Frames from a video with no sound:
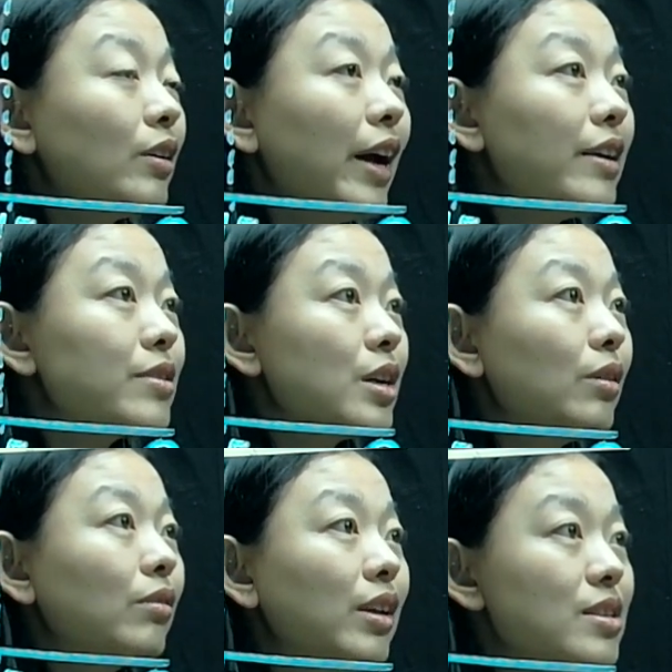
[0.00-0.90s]
Okay,
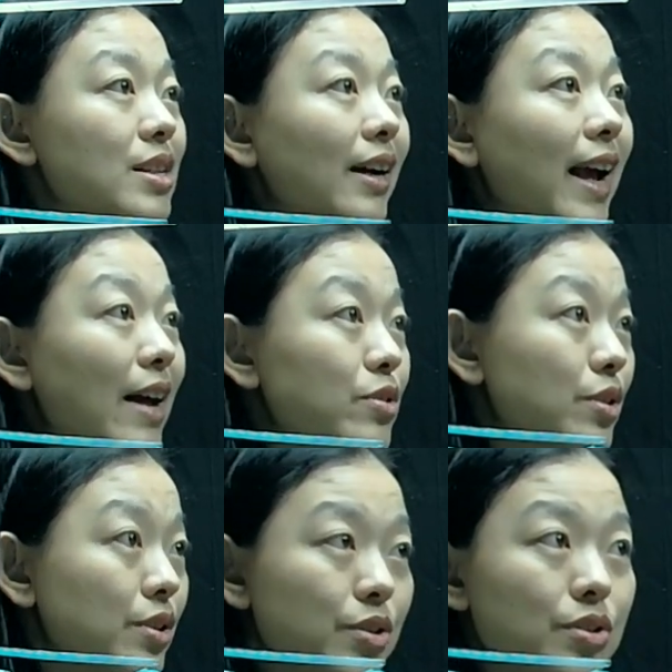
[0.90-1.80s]
so these are the
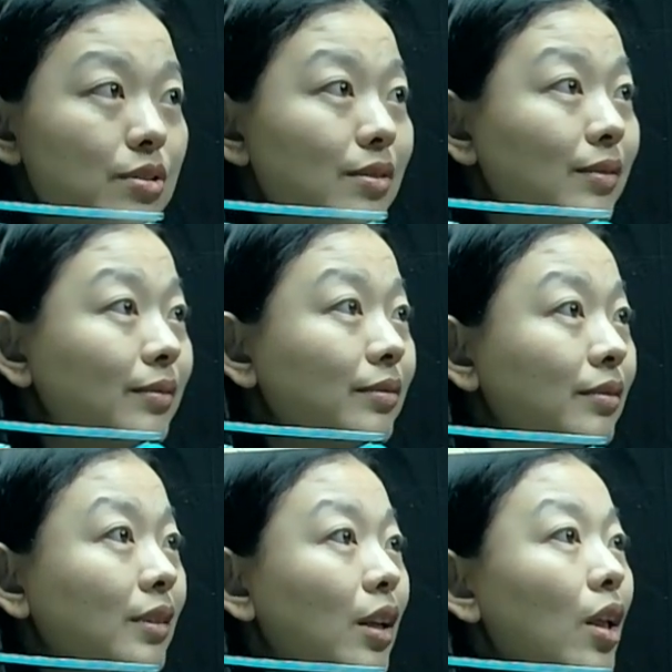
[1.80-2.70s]
answers.
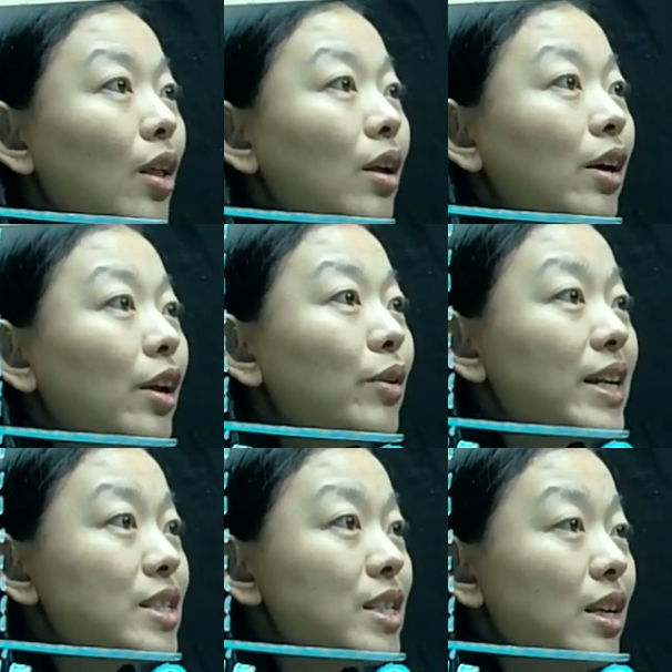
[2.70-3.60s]
You
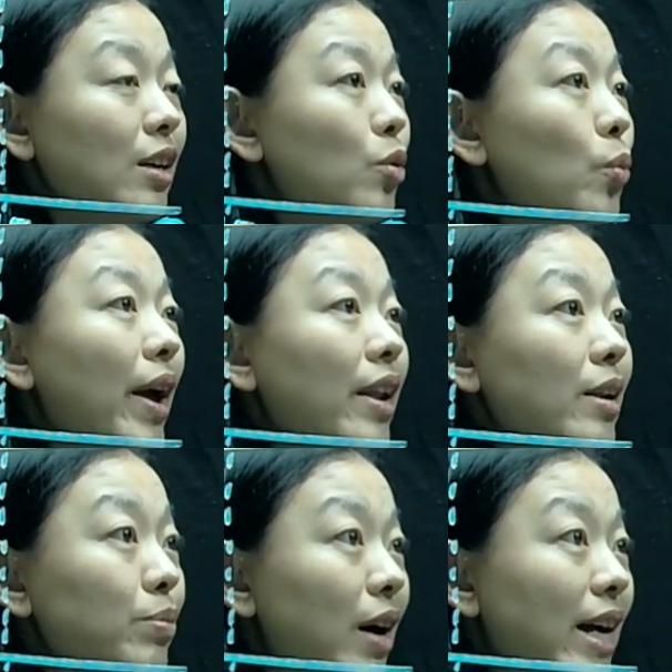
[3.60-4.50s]
can see when
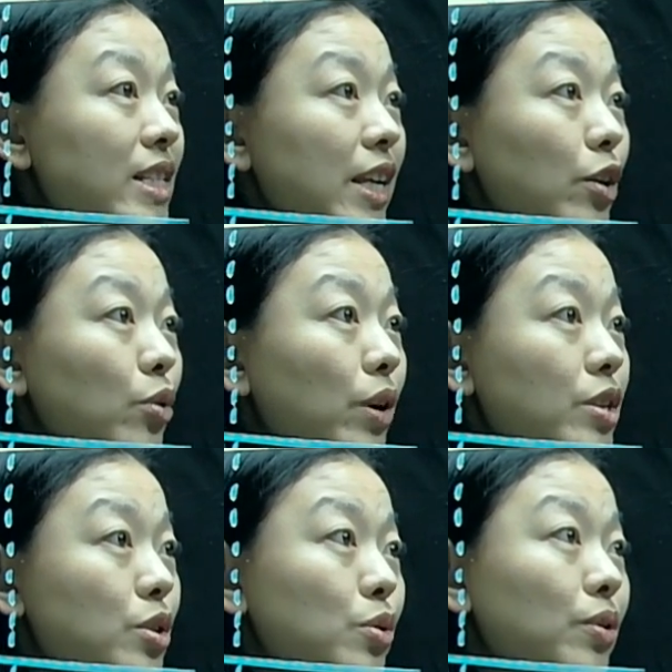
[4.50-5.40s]
the price
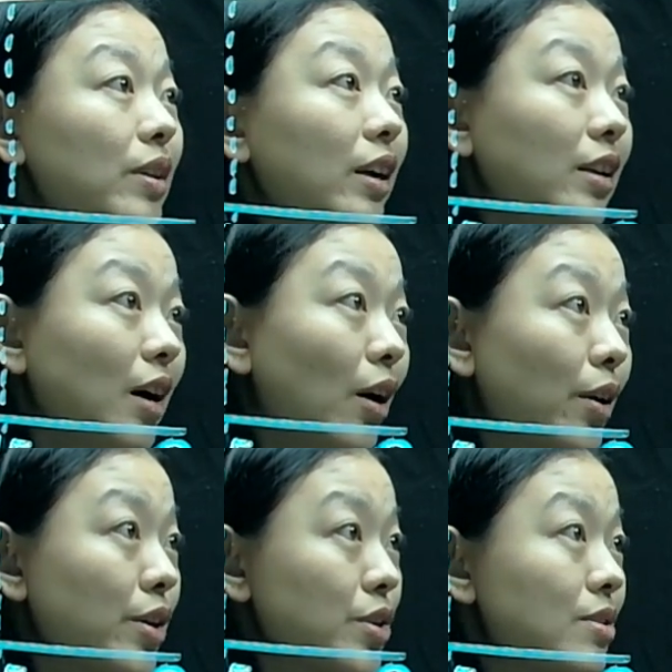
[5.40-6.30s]
increased to
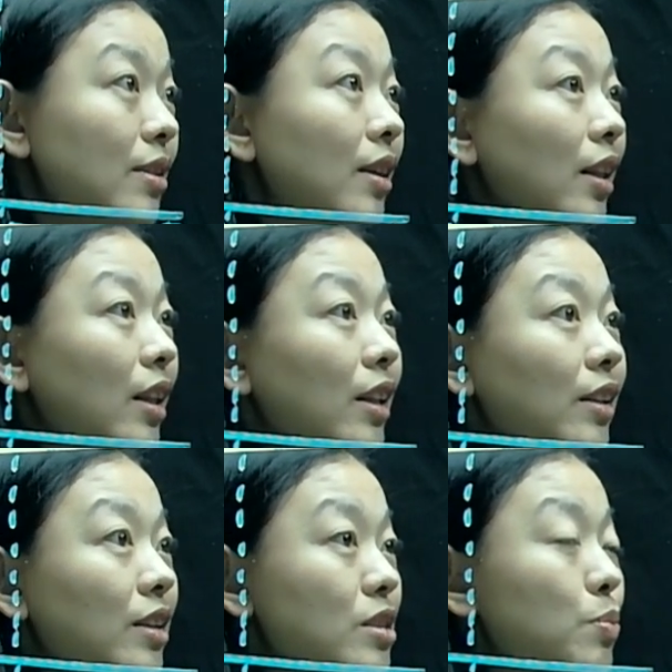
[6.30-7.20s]
$30,
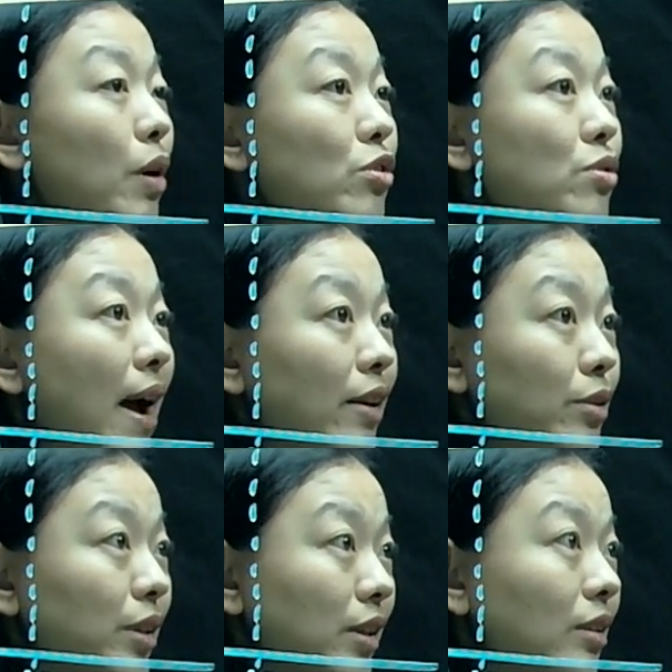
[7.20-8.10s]
the small
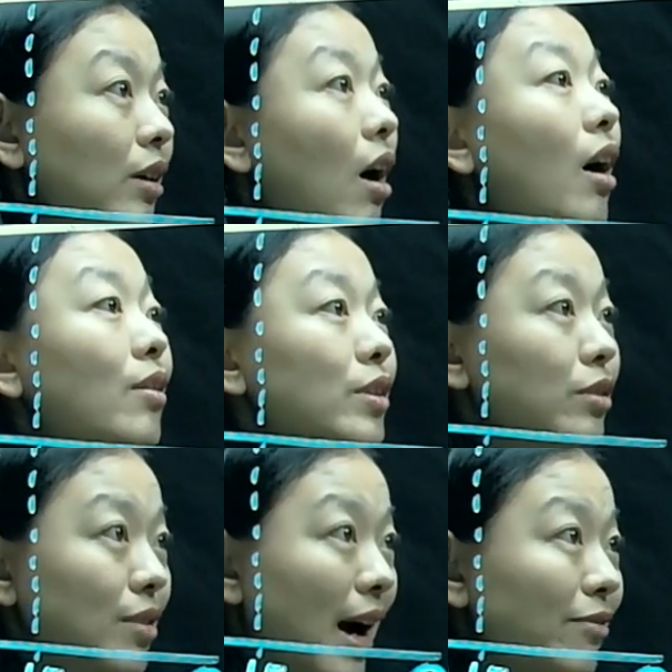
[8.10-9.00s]
triangular on the
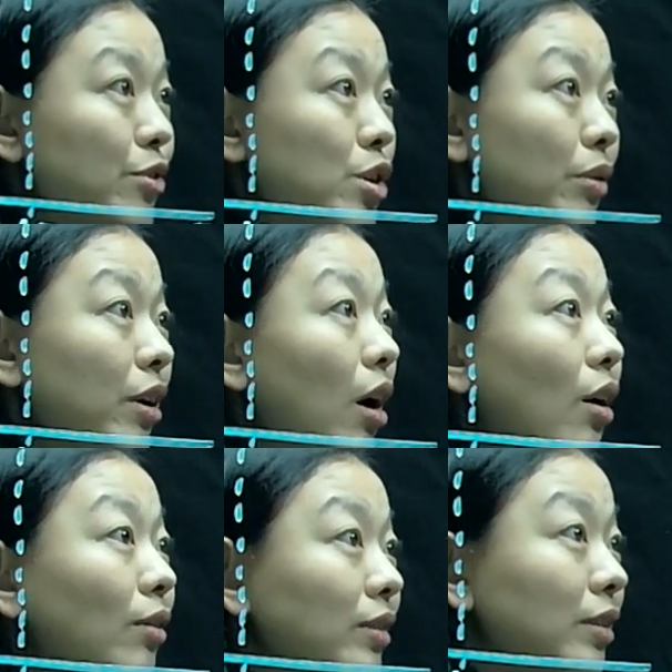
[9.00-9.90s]
graph showing
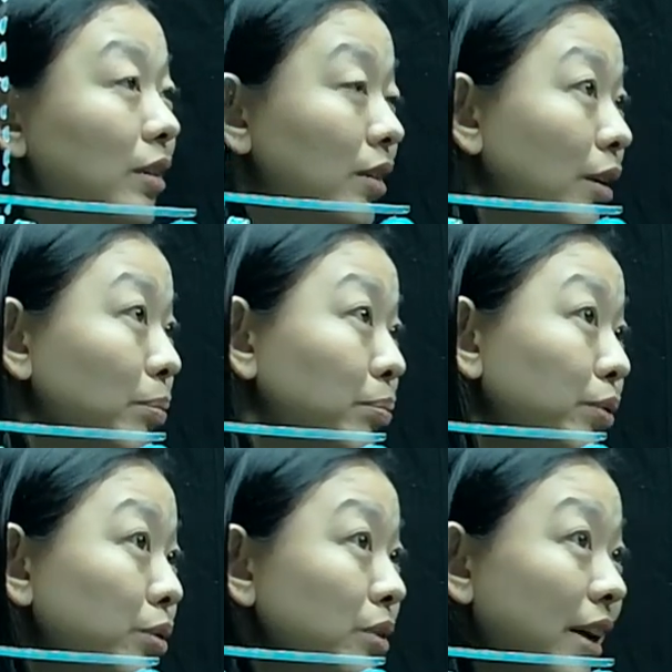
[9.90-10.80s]
on the
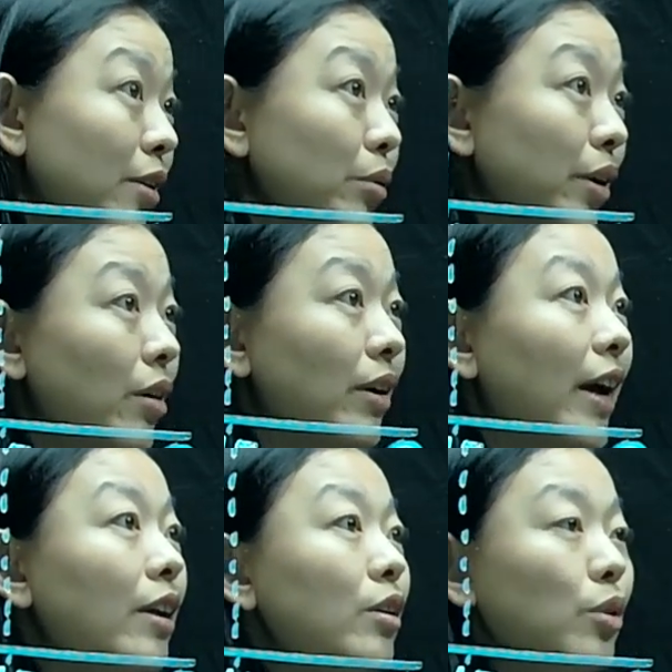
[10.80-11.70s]
blue area,
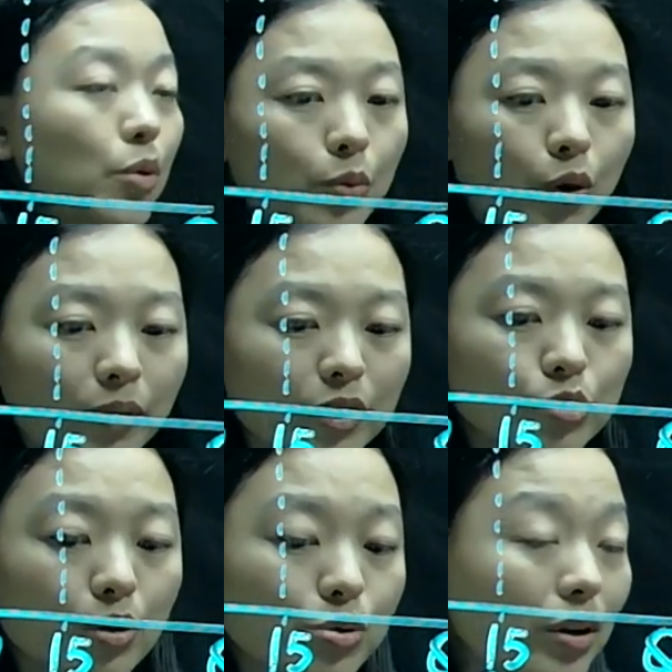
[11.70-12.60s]
okay, will
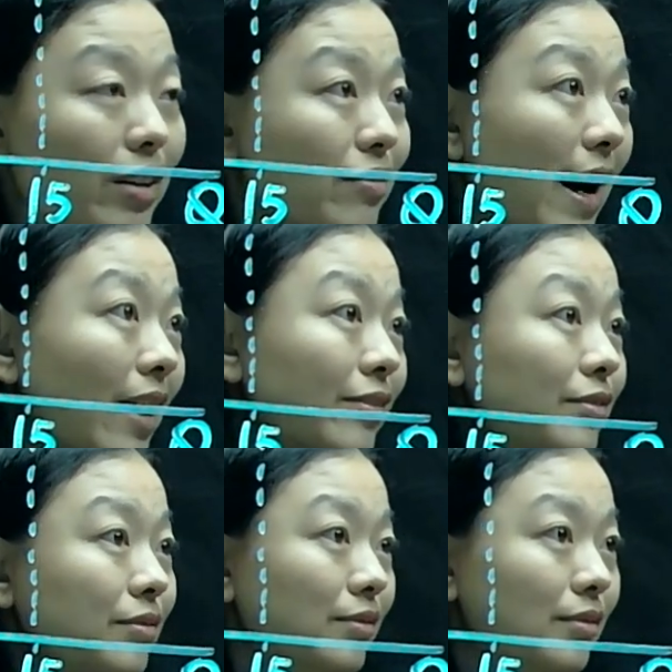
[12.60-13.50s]
equal $25